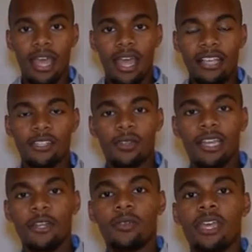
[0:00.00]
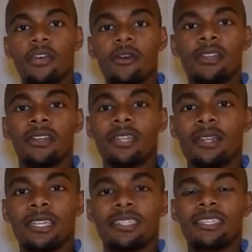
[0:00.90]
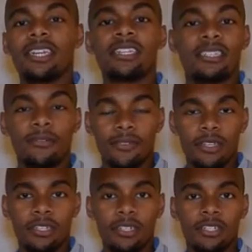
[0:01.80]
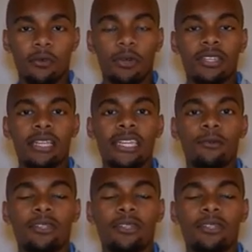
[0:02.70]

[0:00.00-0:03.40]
And so they knew they couldn't siege the village, so what they did